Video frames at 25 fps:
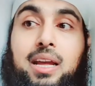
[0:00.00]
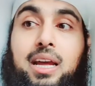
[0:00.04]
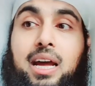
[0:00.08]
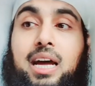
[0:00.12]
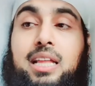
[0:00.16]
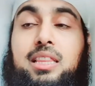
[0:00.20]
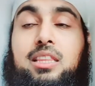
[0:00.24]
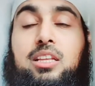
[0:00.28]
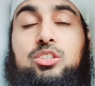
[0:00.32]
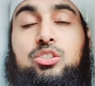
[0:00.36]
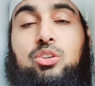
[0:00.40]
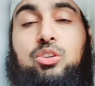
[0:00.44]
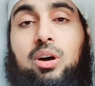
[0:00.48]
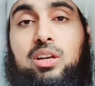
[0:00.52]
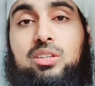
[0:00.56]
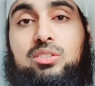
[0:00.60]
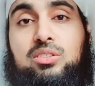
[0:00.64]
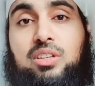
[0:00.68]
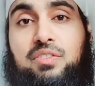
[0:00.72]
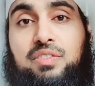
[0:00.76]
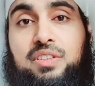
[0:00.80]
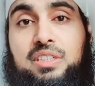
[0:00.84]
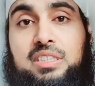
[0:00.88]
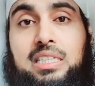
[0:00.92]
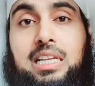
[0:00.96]
And the scholars
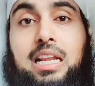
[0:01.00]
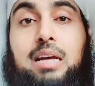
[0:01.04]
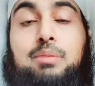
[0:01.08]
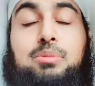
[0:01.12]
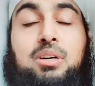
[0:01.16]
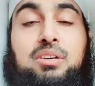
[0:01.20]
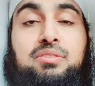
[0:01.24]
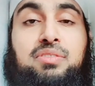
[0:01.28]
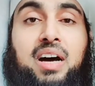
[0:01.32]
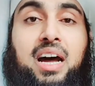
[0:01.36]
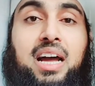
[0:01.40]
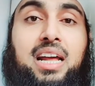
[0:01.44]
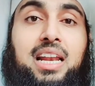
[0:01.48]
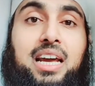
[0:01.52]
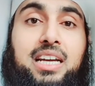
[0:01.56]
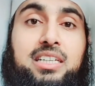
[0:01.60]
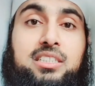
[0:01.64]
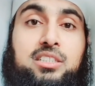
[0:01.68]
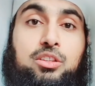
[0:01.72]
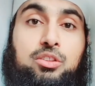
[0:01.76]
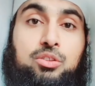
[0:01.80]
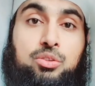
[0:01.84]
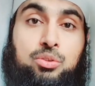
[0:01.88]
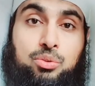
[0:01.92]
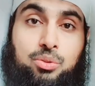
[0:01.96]
of Islam have
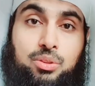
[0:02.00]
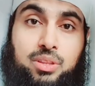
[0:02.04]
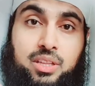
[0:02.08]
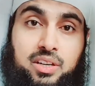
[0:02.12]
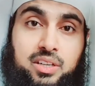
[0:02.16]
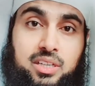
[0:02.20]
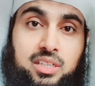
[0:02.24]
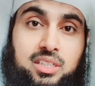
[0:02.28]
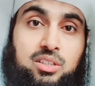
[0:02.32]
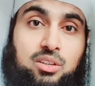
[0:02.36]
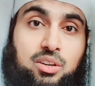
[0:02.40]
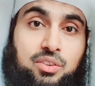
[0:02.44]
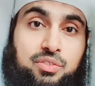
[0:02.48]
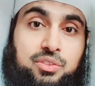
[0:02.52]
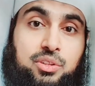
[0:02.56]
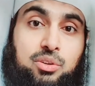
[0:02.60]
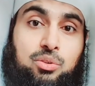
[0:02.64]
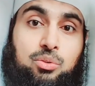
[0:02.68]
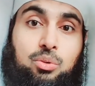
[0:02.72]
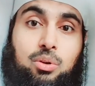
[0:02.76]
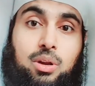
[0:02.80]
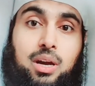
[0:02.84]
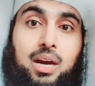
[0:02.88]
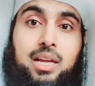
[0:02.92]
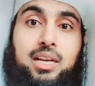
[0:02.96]
highlighted through the reading of the
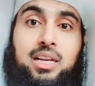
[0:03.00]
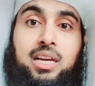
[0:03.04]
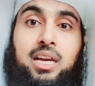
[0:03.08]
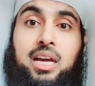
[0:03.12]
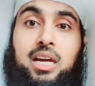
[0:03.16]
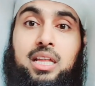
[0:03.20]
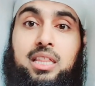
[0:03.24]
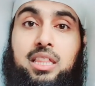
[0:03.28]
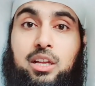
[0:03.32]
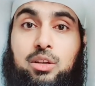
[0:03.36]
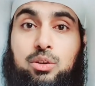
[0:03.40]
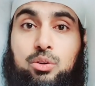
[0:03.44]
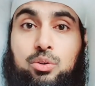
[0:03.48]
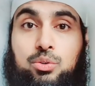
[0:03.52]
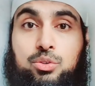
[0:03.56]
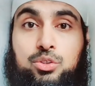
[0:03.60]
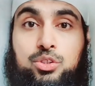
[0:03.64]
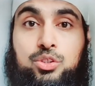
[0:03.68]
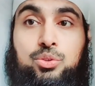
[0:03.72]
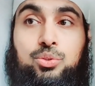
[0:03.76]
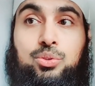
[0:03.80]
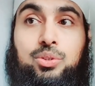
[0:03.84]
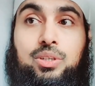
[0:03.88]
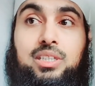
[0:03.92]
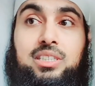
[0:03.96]
Qur'an that
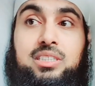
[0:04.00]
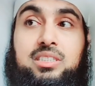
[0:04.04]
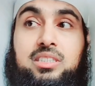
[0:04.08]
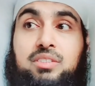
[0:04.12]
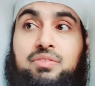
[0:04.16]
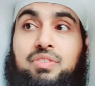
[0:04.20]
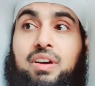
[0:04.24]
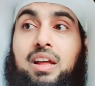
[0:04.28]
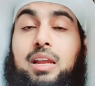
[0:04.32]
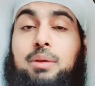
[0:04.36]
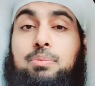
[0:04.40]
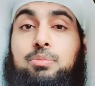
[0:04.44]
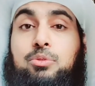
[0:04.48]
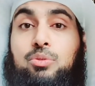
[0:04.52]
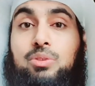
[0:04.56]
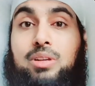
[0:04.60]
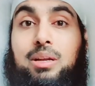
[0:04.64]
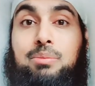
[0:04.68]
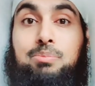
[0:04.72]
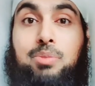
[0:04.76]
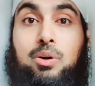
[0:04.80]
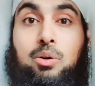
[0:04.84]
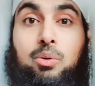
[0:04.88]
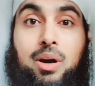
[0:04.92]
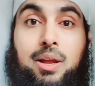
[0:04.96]
khushu' is developed through,
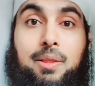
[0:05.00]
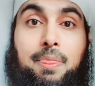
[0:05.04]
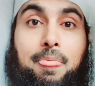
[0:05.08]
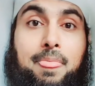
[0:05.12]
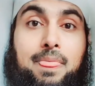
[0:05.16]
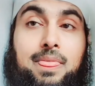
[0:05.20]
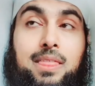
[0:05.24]
number one,